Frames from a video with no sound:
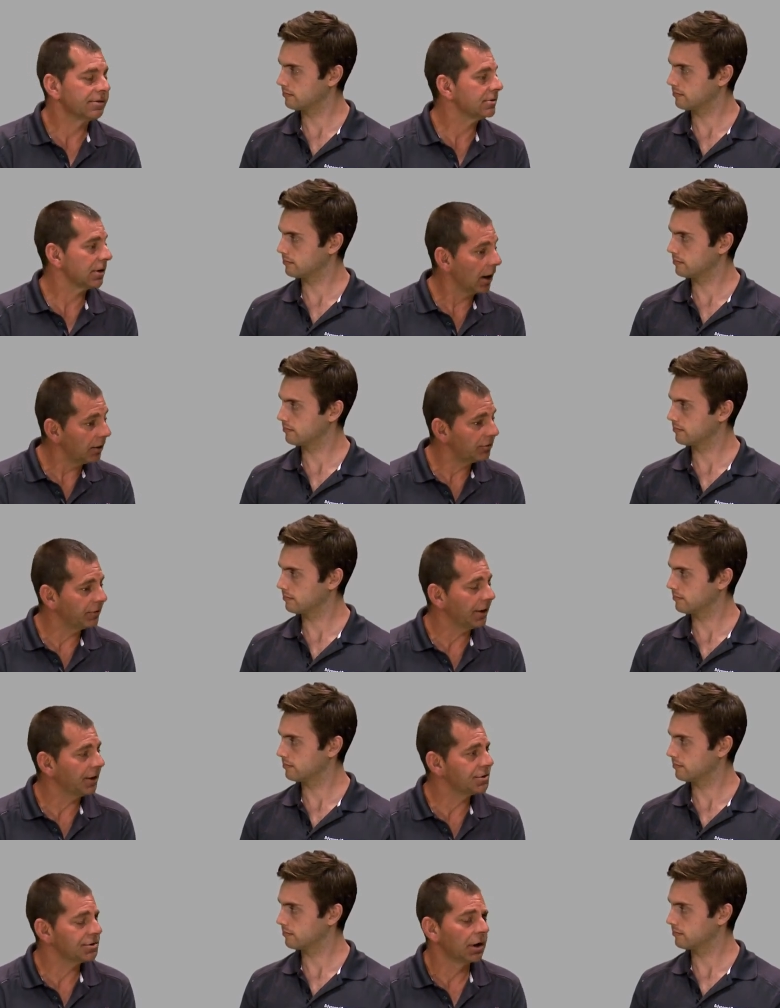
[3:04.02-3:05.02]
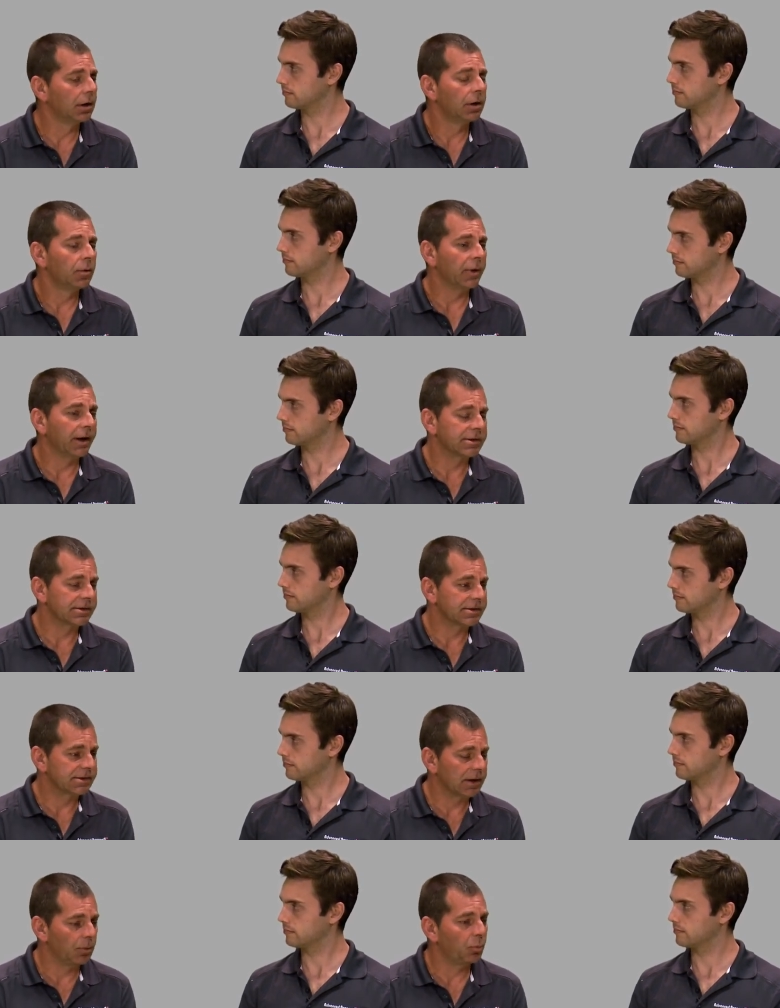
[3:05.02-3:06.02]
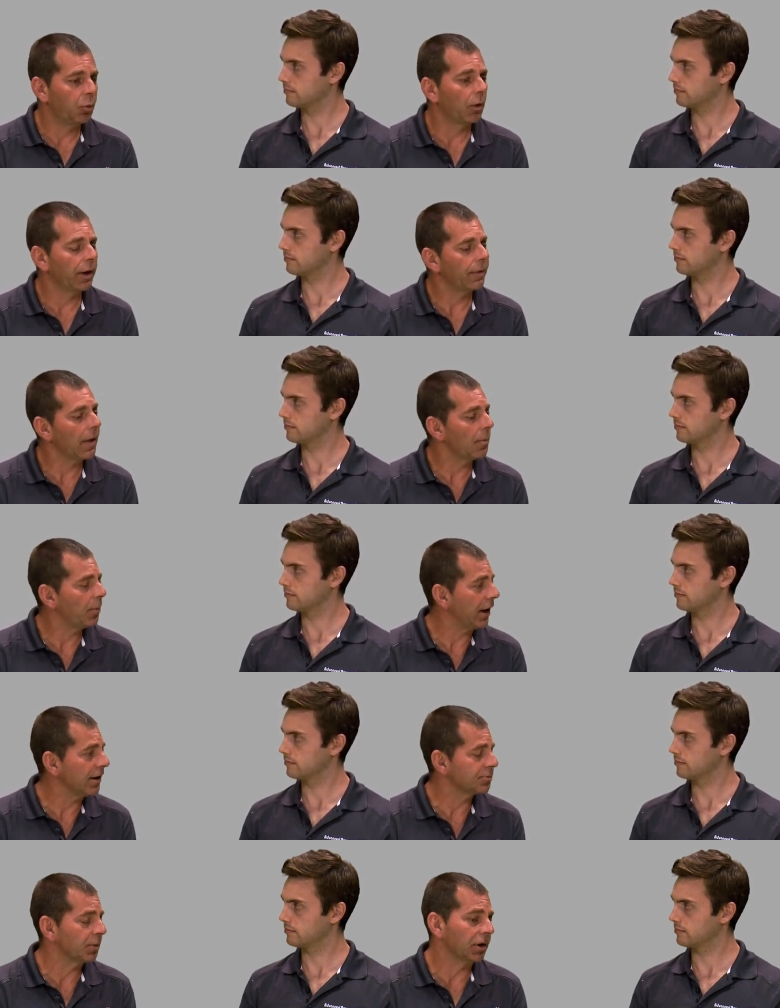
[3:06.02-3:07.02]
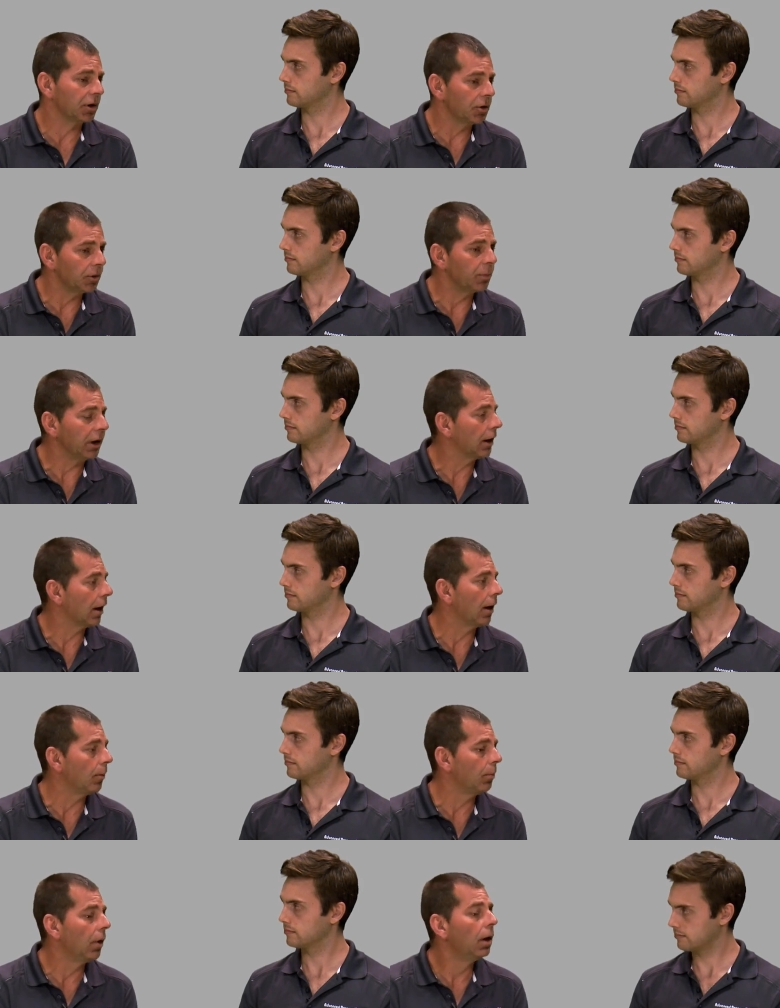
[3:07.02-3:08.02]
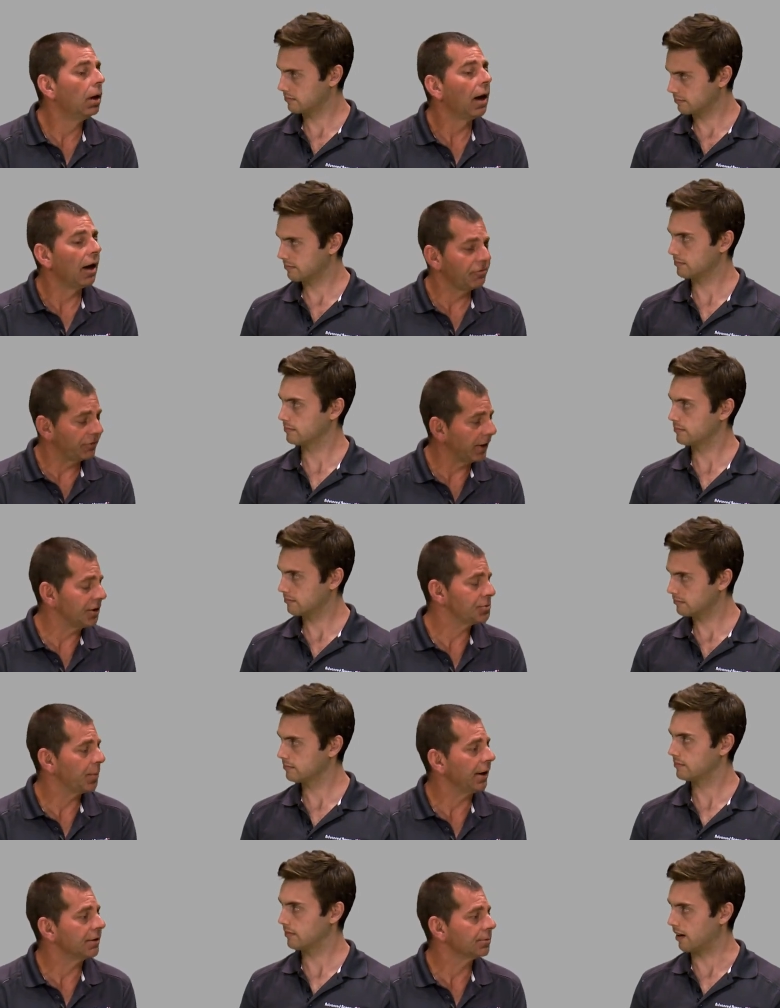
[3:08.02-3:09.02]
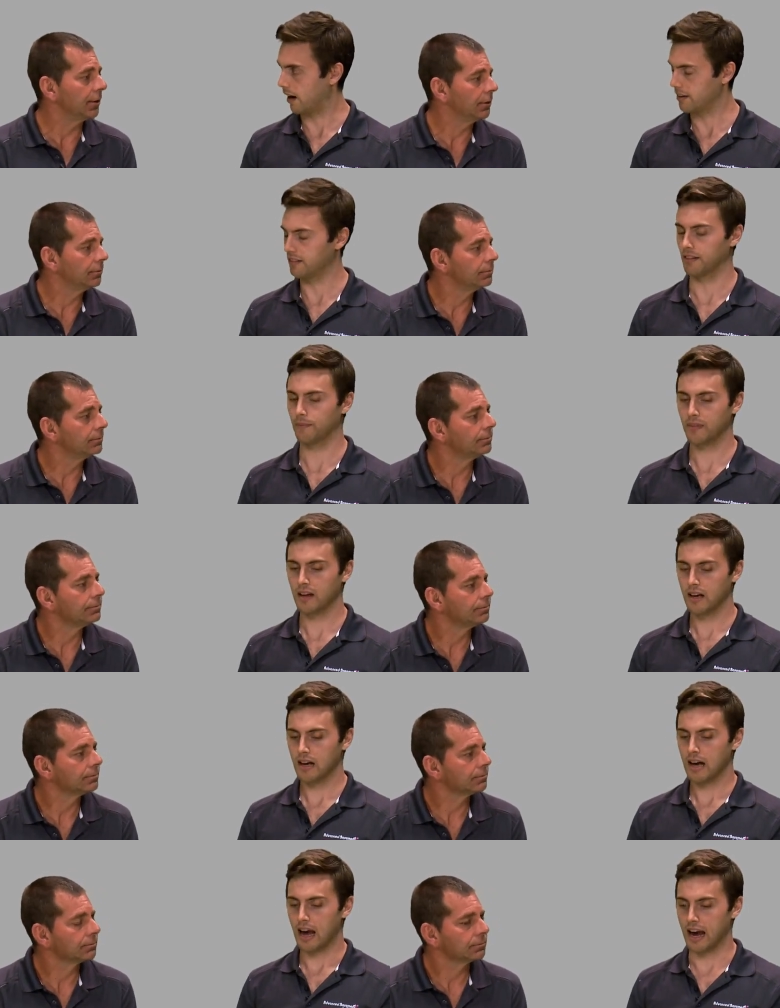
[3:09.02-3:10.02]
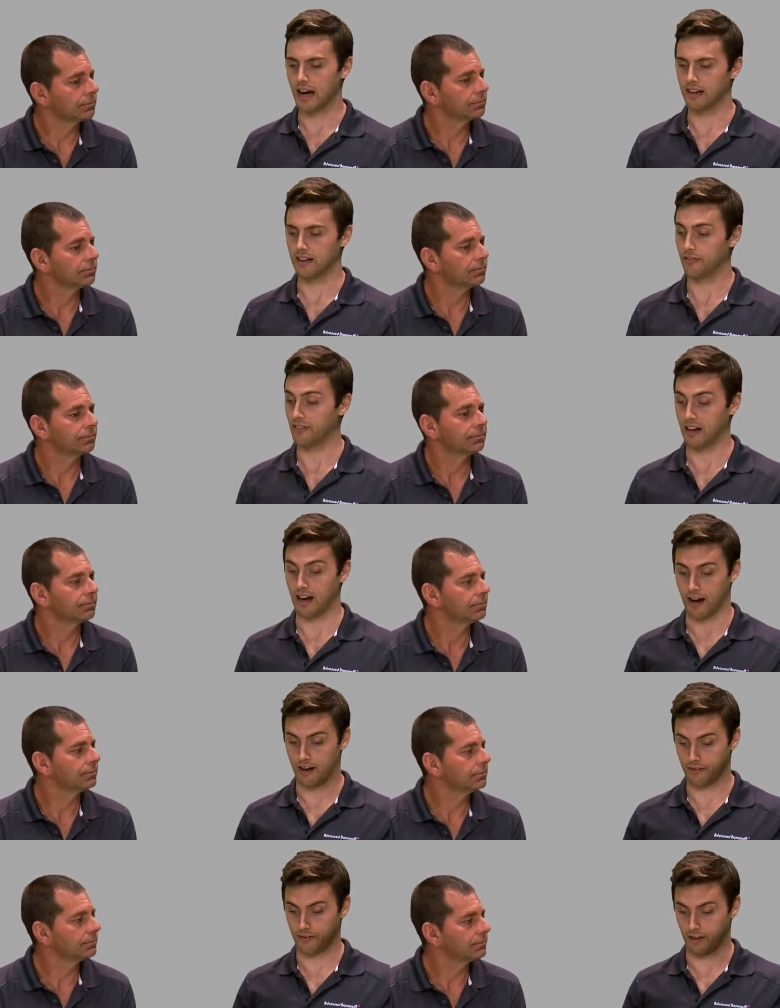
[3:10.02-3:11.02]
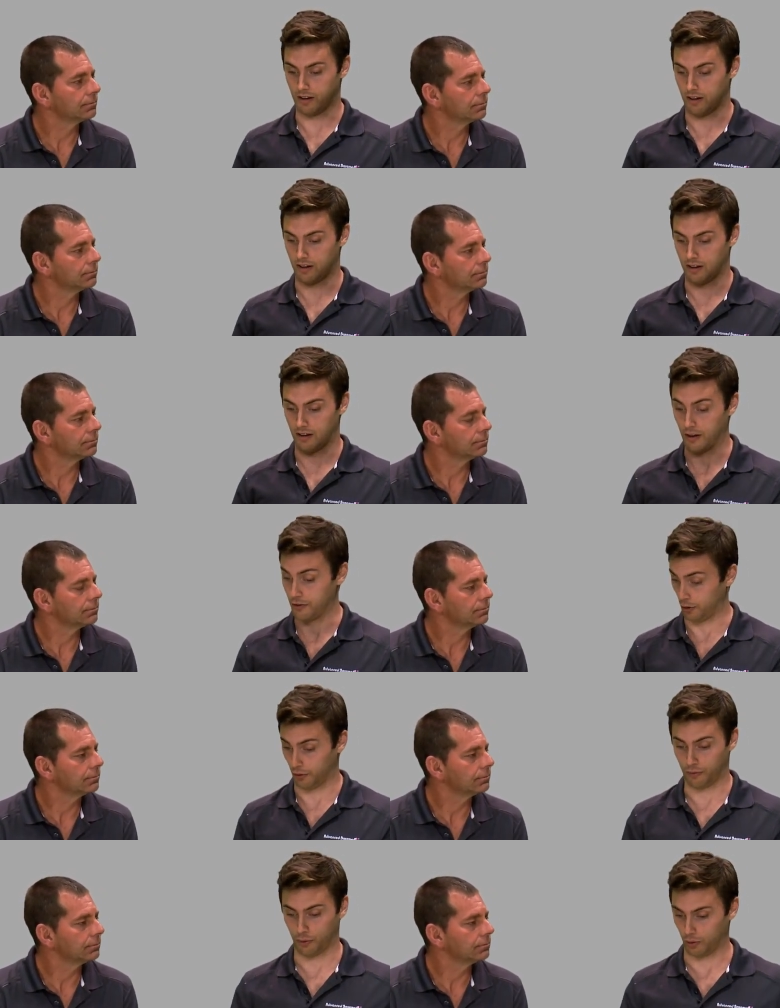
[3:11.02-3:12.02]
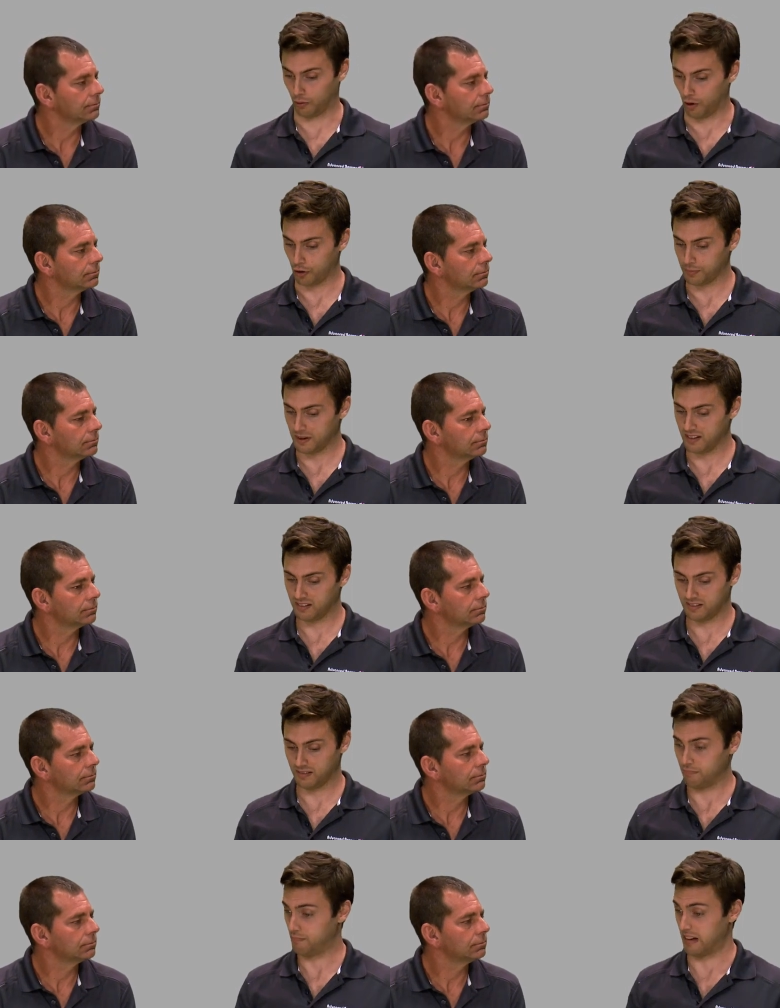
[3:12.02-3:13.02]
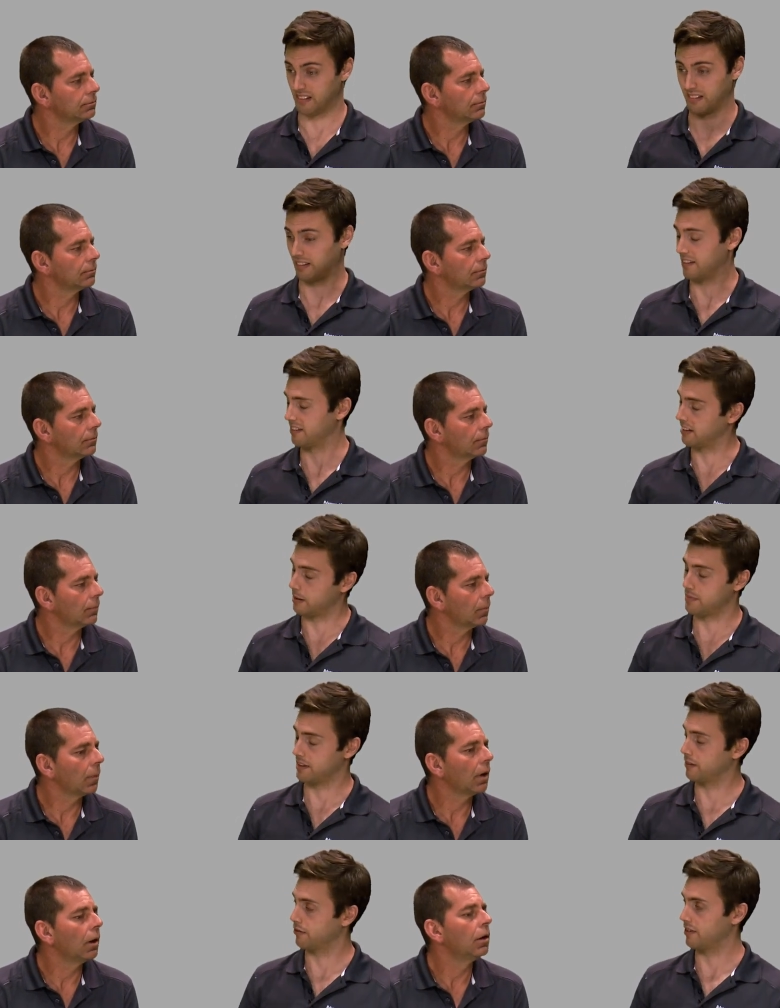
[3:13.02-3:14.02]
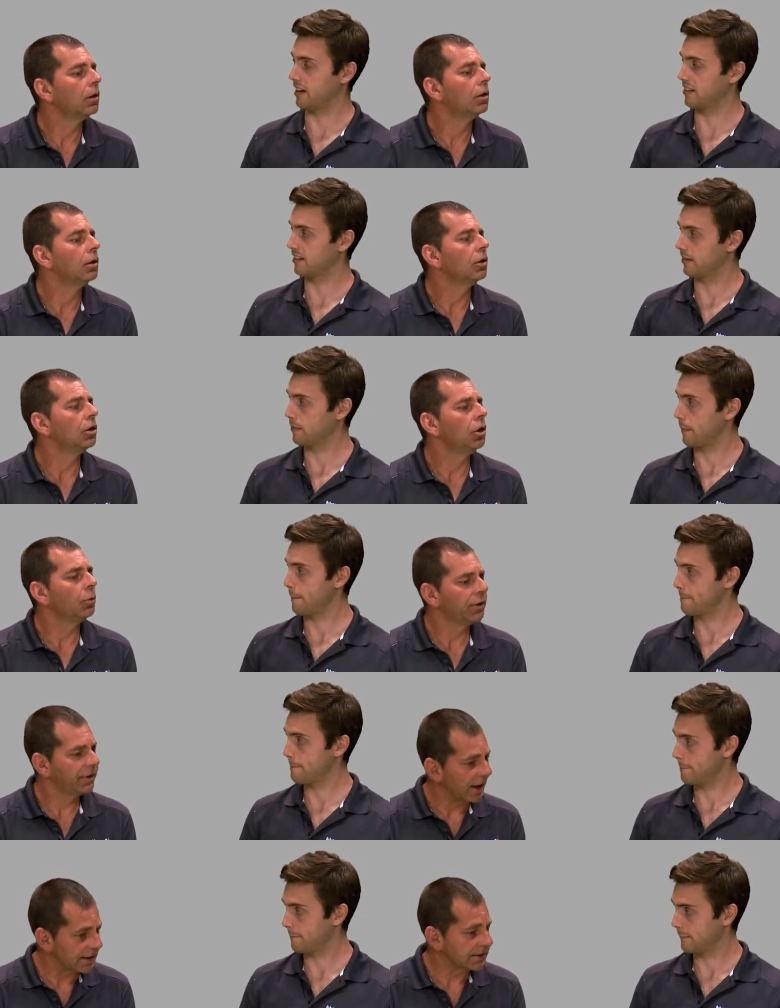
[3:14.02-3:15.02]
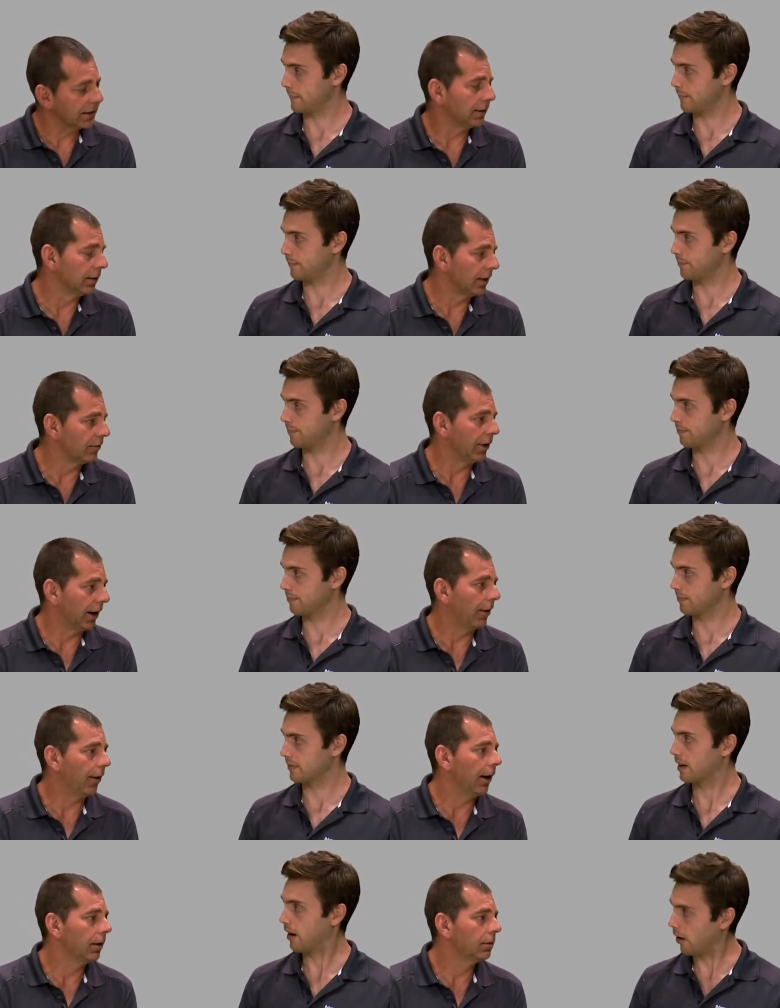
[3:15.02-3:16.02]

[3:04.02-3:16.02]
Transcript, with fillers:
Speaker 1: if it's unfinished, because at some point that basement could become a finished basement. I see.
Speaker 2: And if they have uh, a dirt floor crawl space, basically the same thing for testing? You would test in the living area.